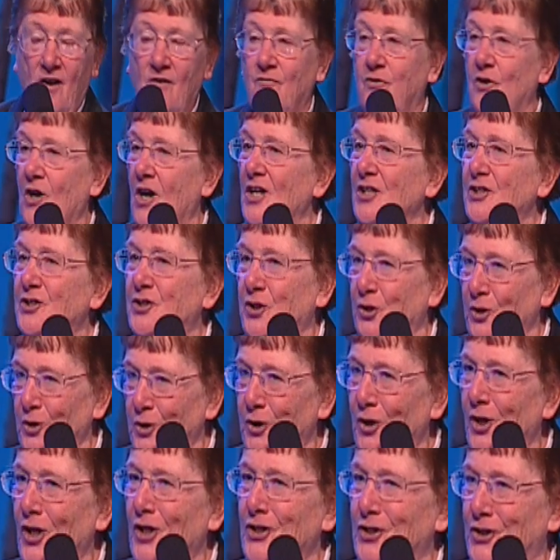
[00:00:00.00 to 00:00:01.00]
for us to
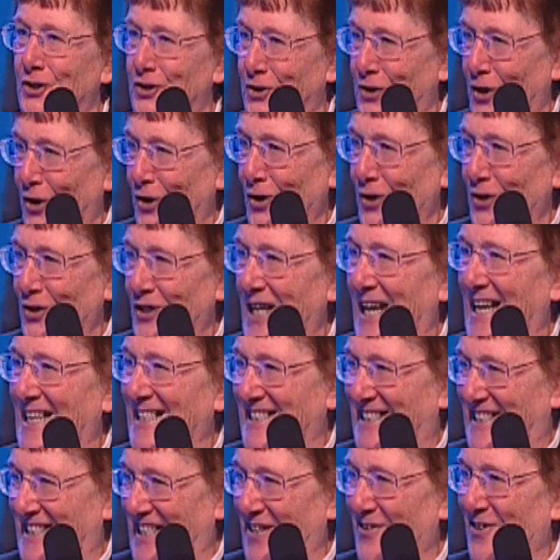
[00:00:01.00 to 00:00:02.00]
look stern
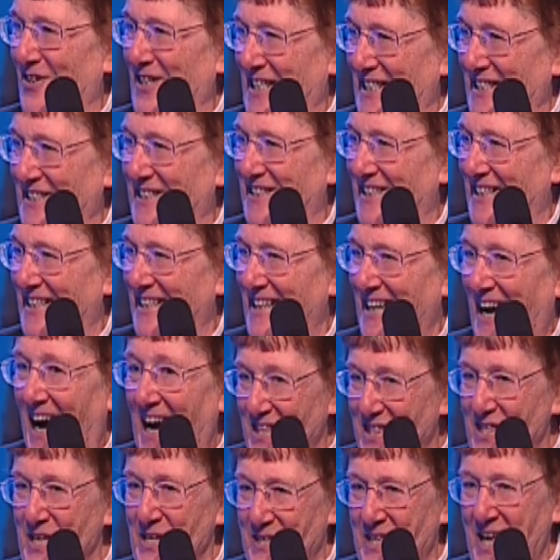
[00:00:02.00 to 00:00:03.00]
and serious.
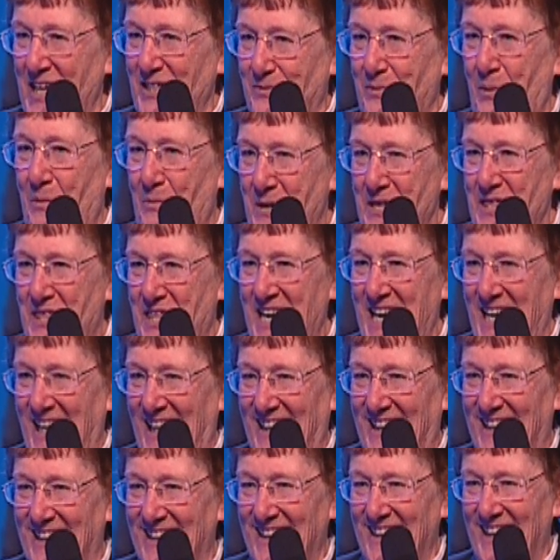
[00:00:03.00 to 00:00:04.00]
I think that's what we
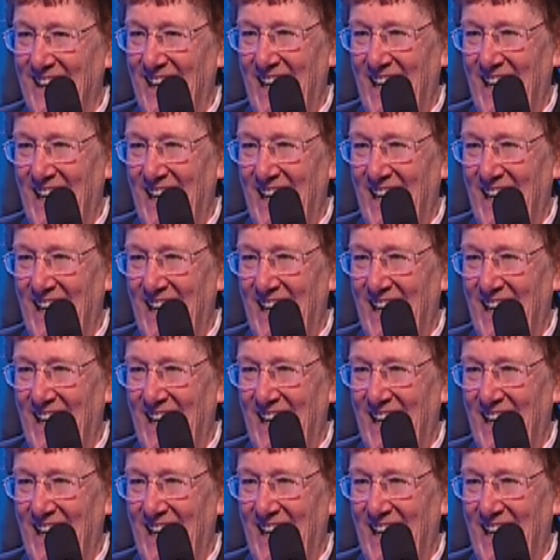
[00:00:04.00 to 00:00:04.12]
think.